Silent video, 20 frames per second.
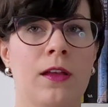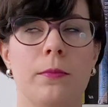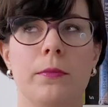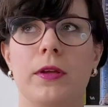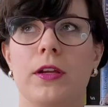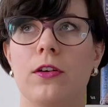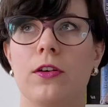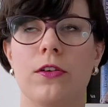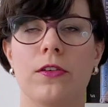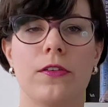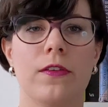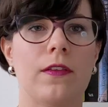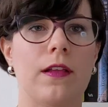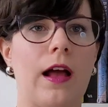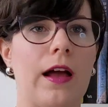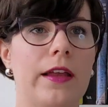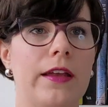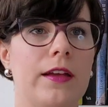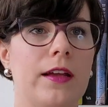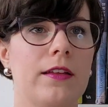because
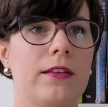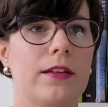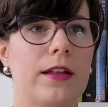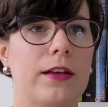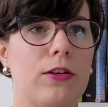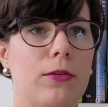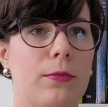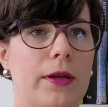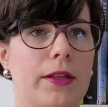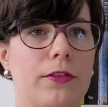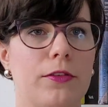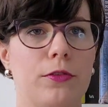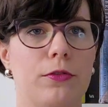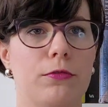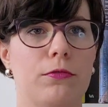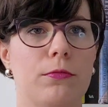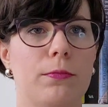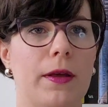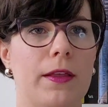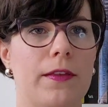I can recommend you